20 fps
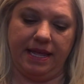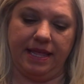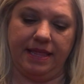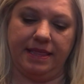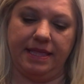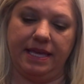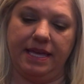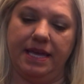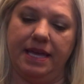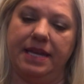
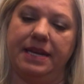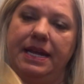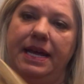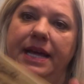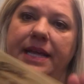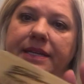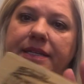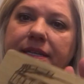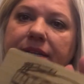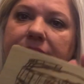And then
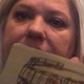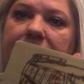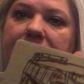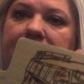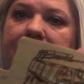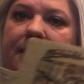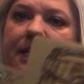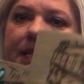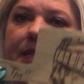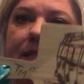I
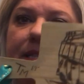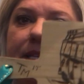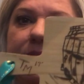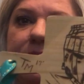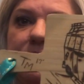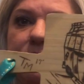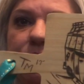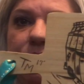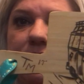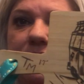done
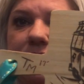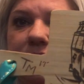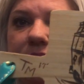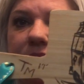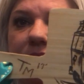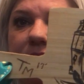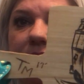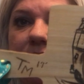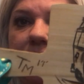this one.